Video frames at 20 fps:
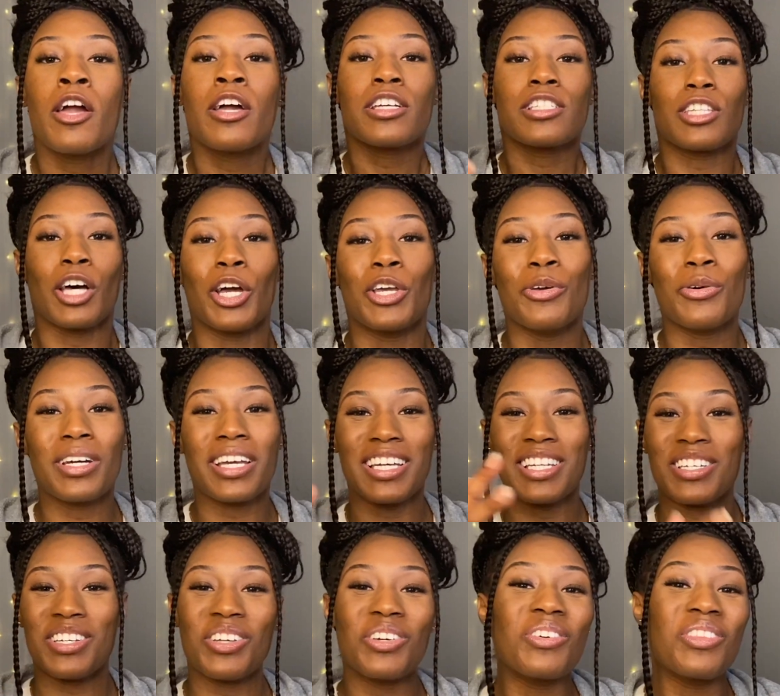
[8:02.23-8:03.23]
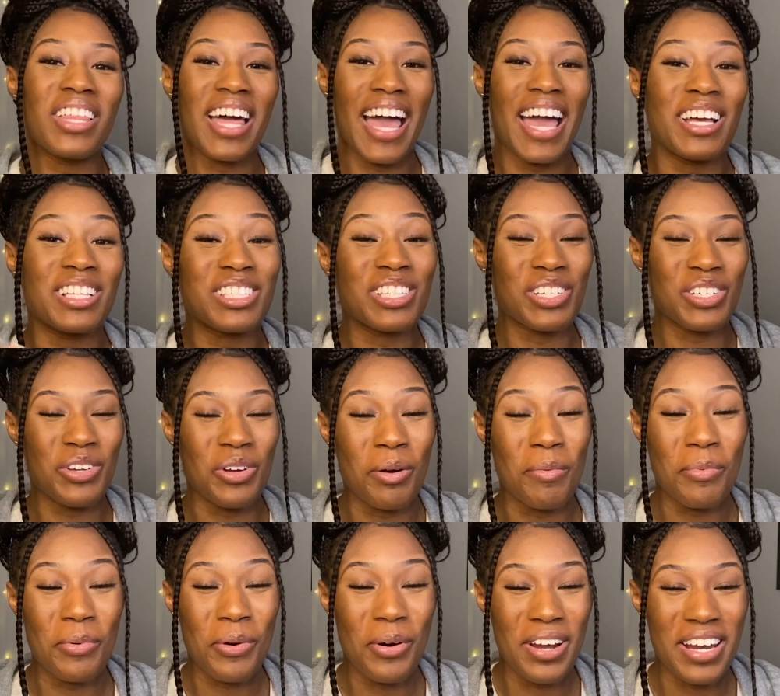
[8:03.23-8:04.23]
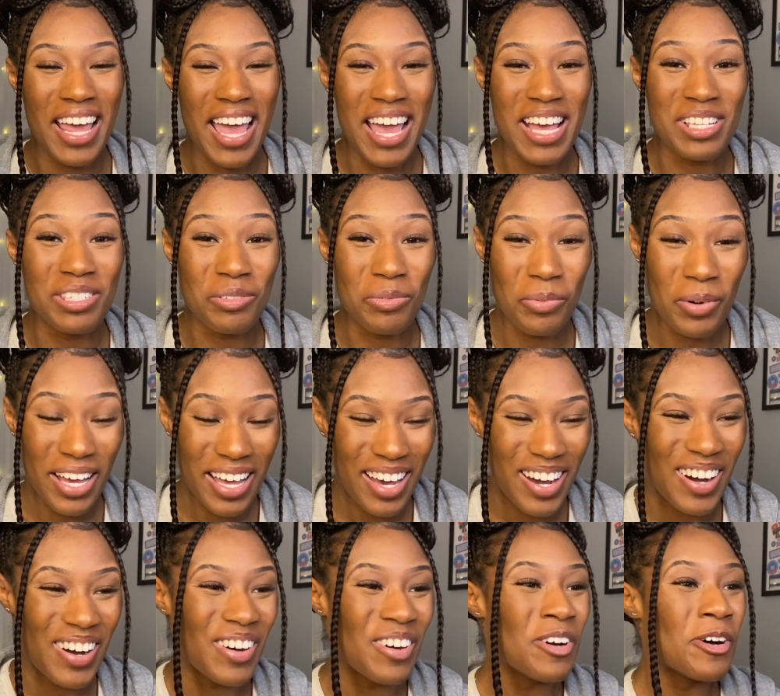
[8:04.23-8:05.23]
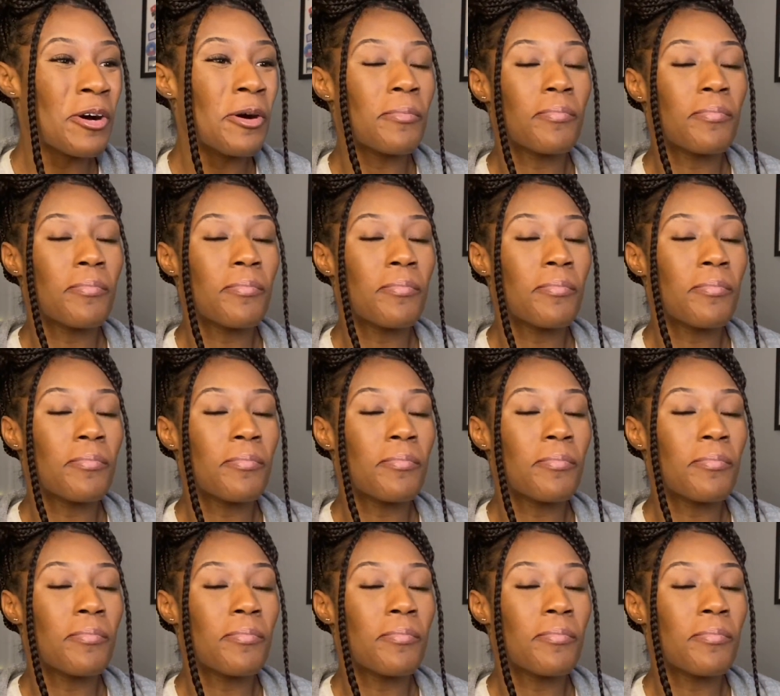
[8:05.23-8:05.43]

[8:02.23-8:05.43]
So you can do that to your board as well.